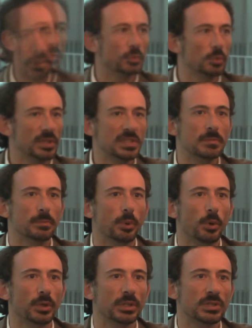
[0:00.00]
What is
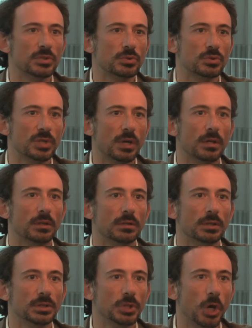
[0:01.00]
important is to start
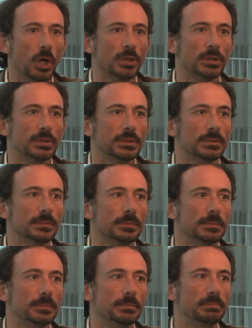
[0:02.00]
early on
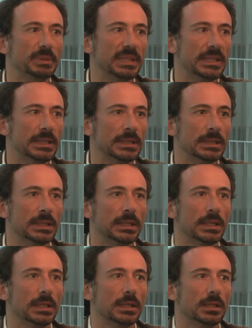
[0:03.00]
being
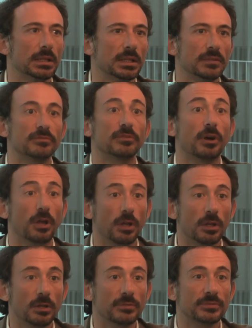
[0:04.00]

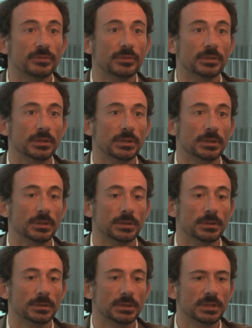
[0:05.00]
involved
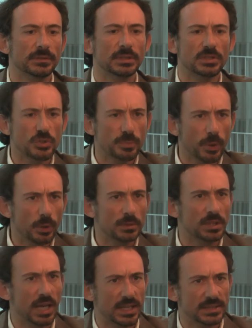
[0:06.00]
even in small
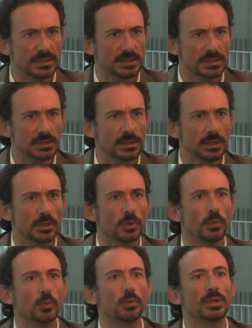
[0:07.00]
tasks
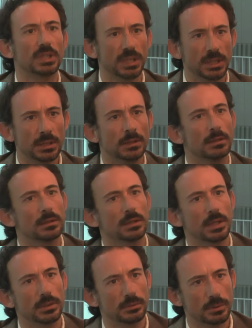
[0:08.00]
within
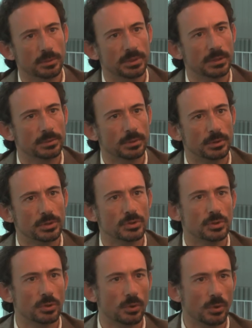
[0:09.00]
a European project,
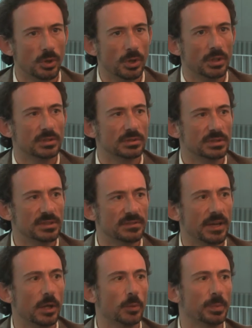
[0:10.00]
so
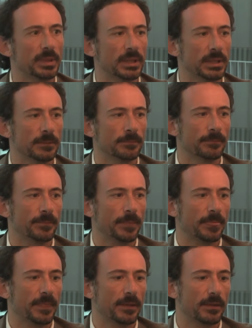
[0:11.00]
developing
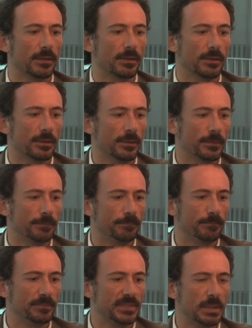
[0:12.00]
the
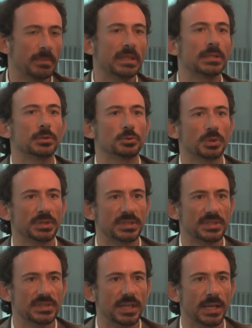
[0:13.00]
ability to
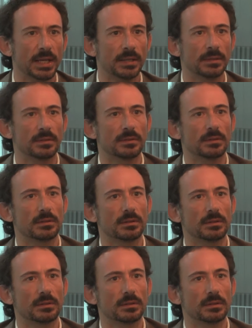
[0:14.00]
understand